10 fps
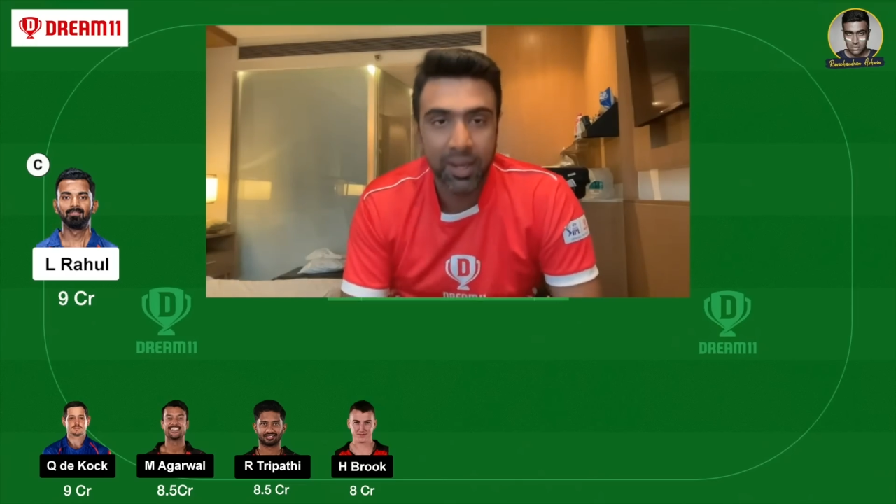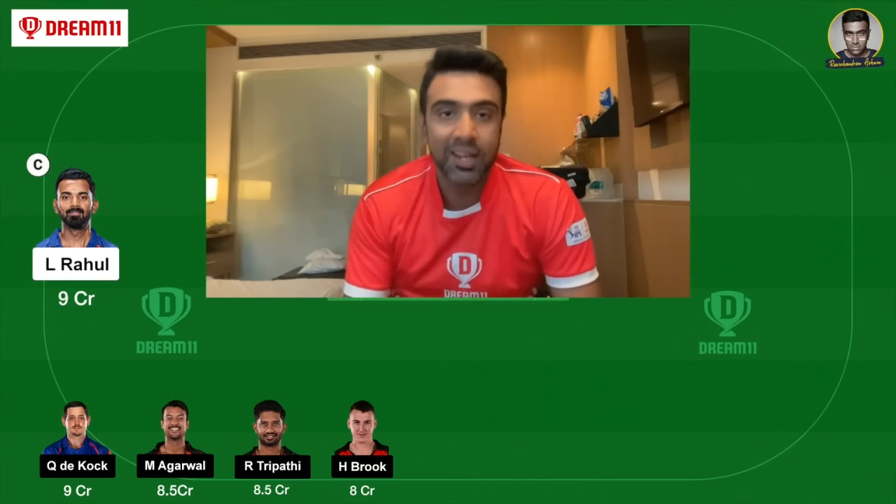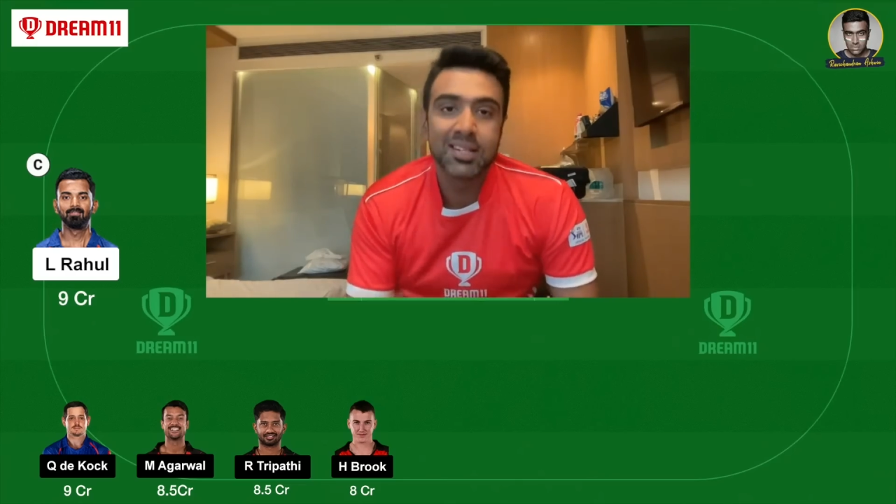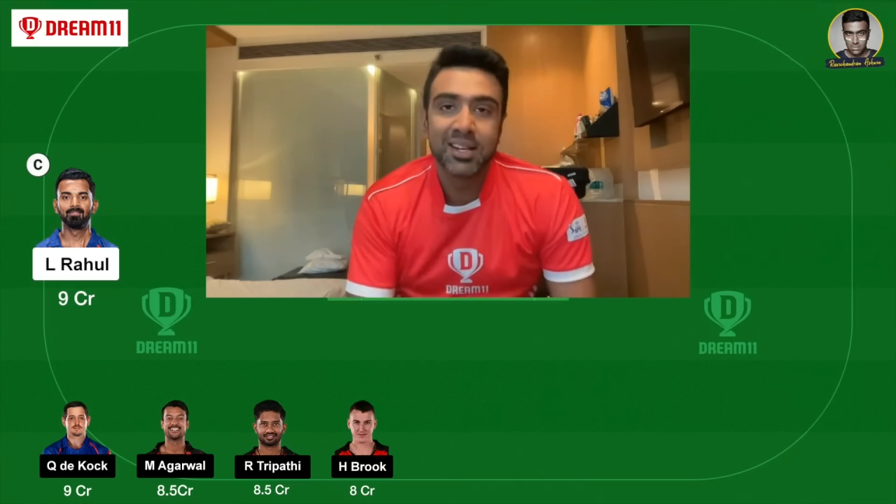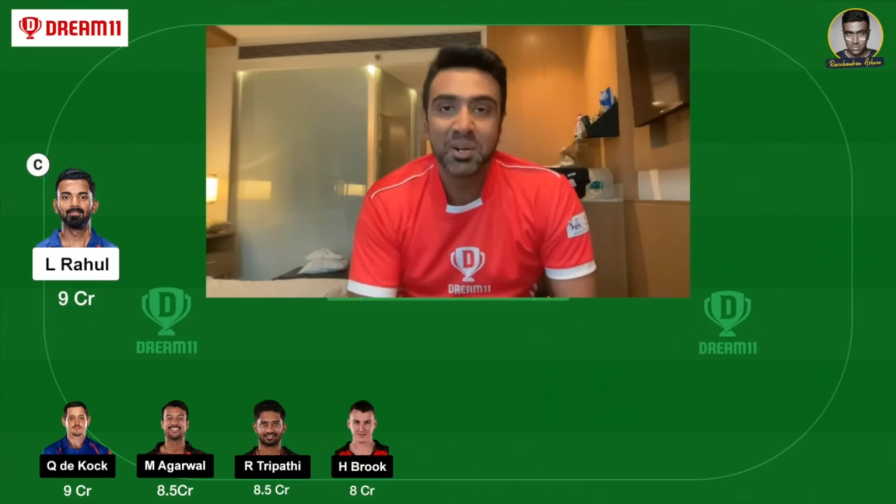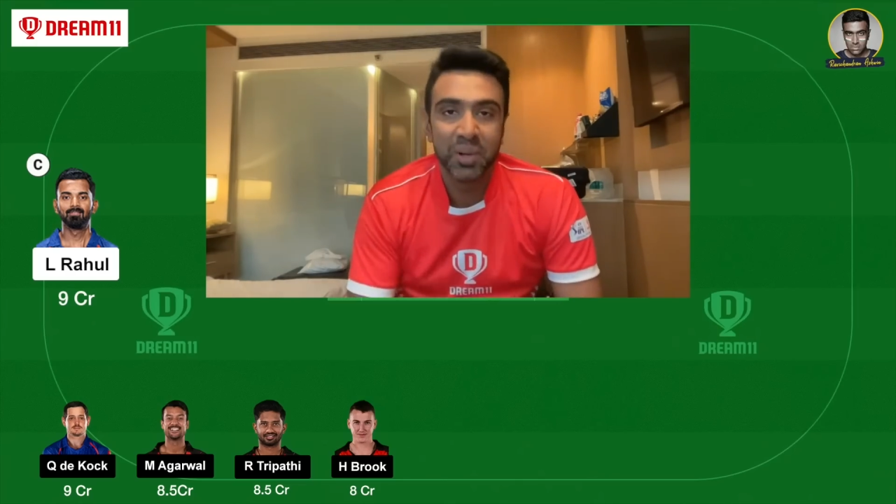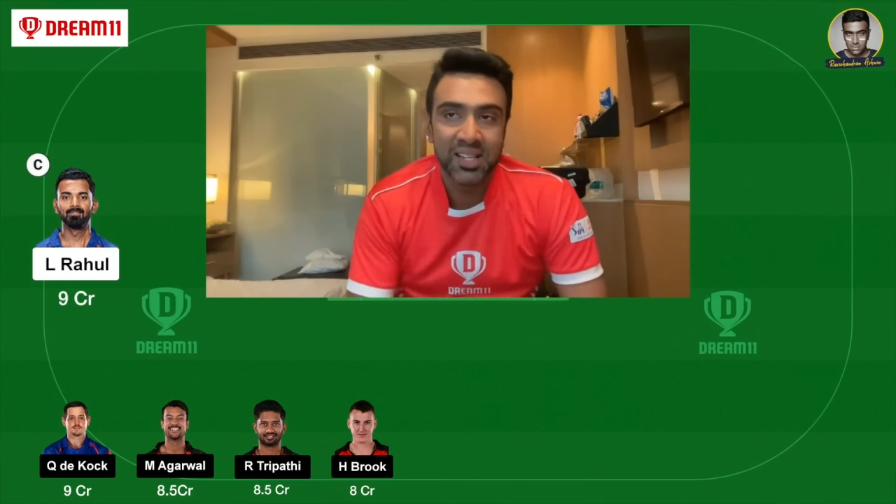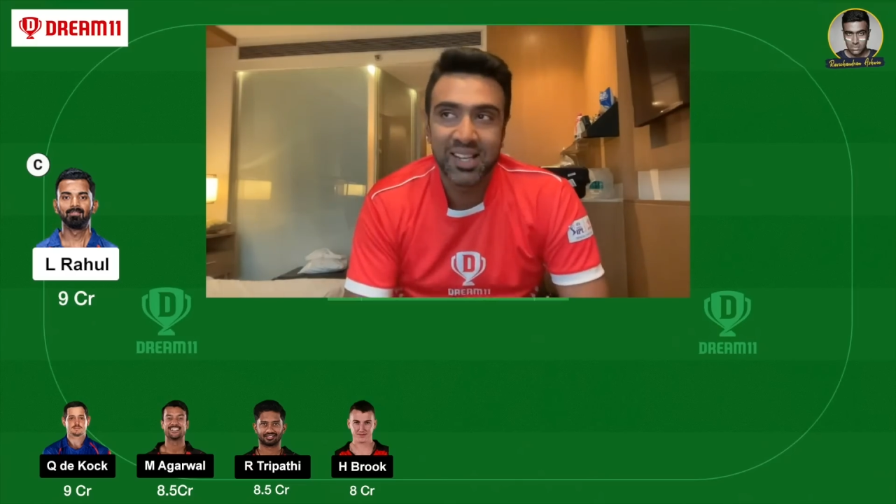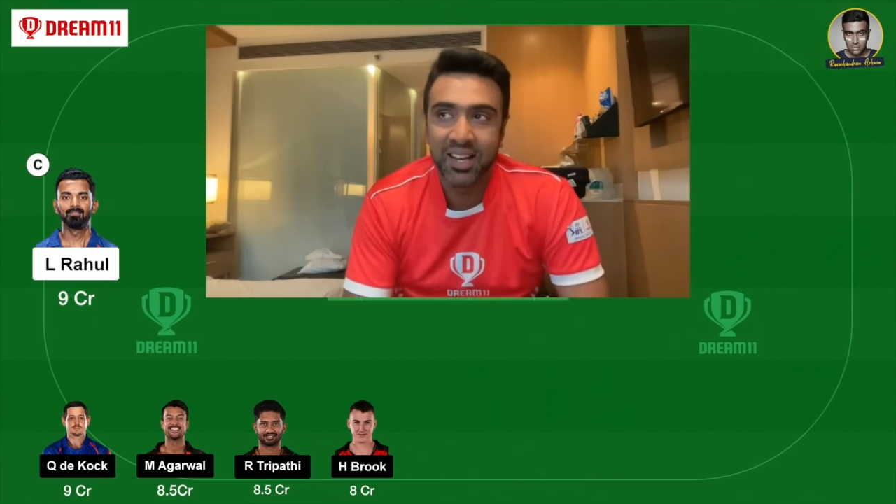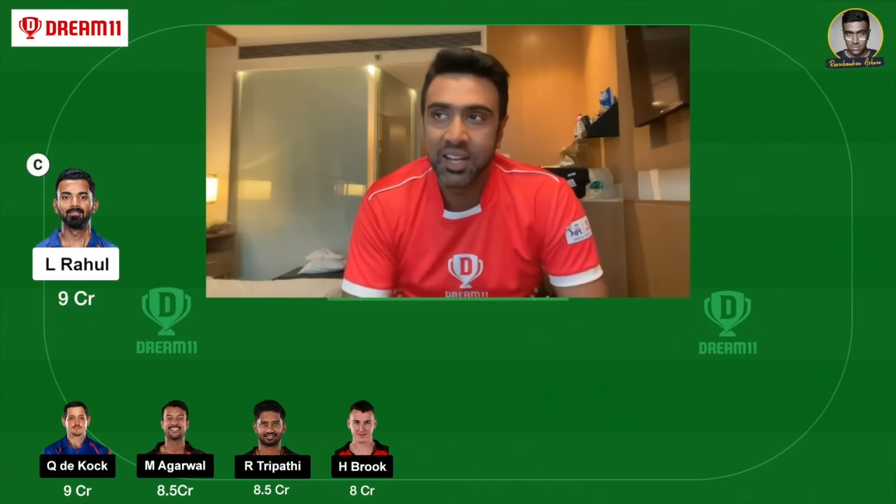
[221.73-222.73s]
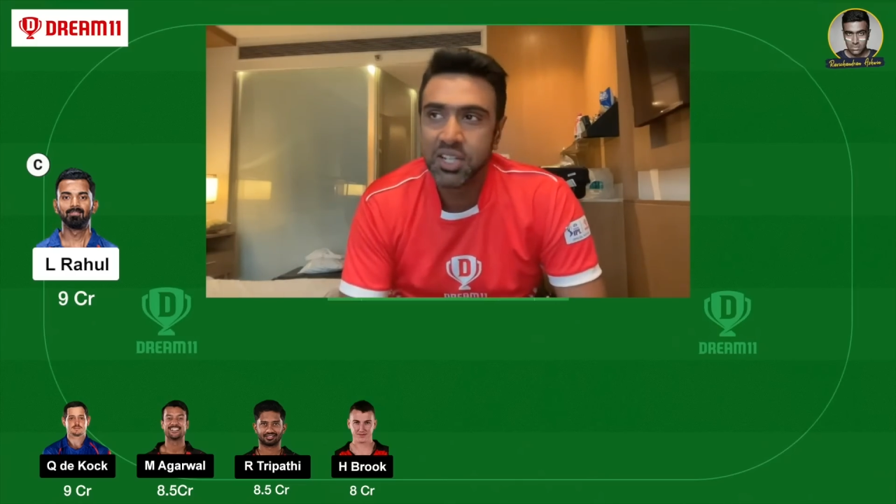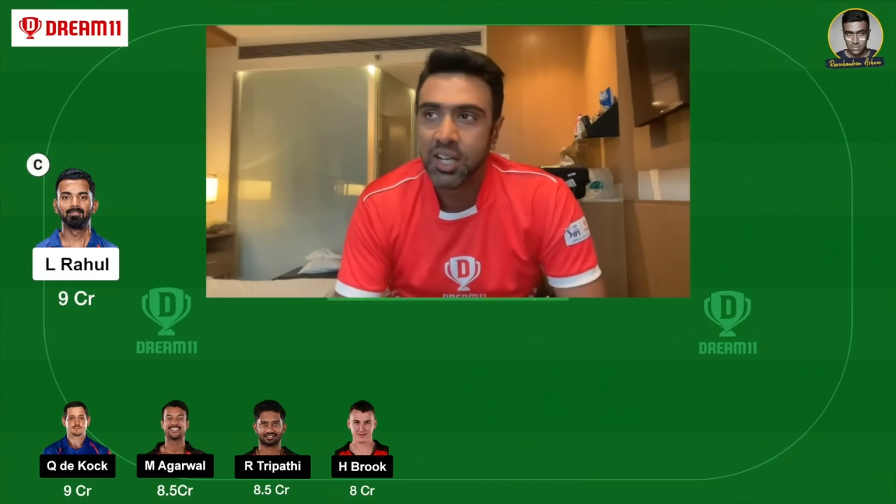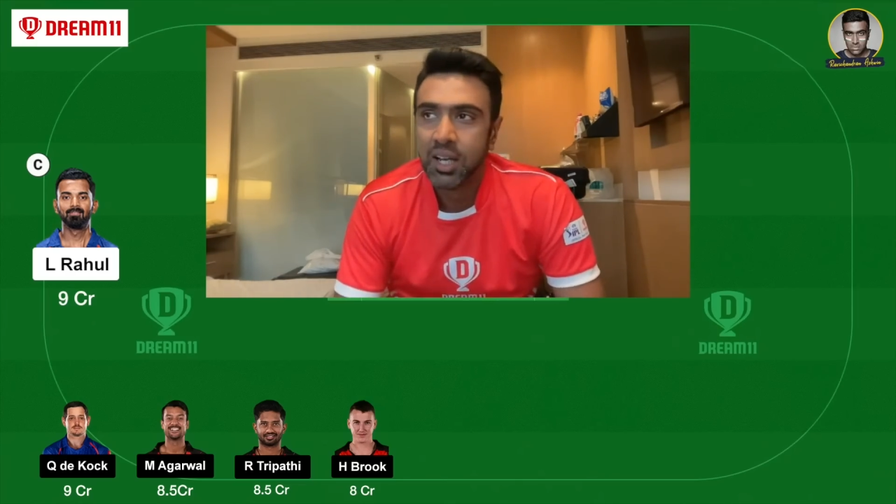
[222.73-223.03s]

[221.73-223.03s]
Kings to SRH.